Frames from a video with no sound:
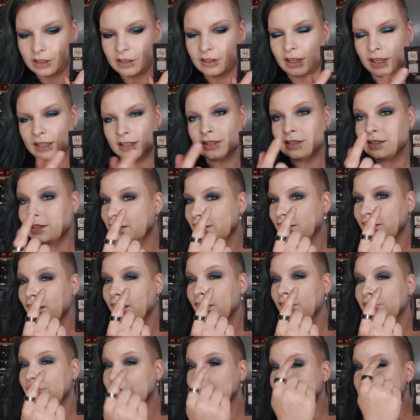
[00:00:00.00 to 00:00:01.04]
I still
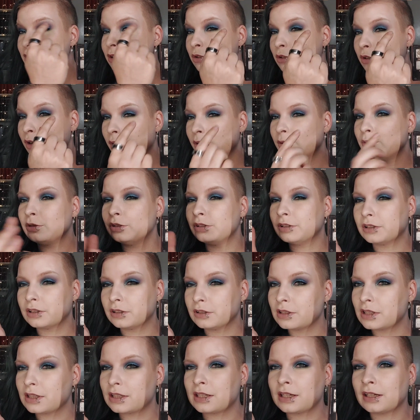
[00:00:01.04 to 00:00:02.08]
love Soul,
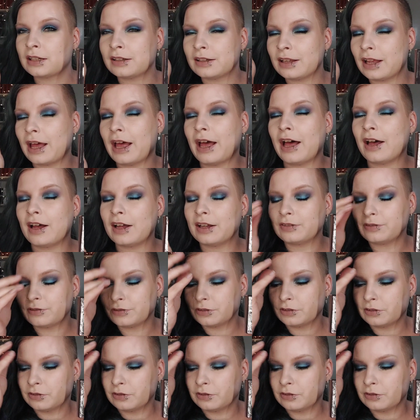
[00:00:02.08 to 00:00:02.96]
still have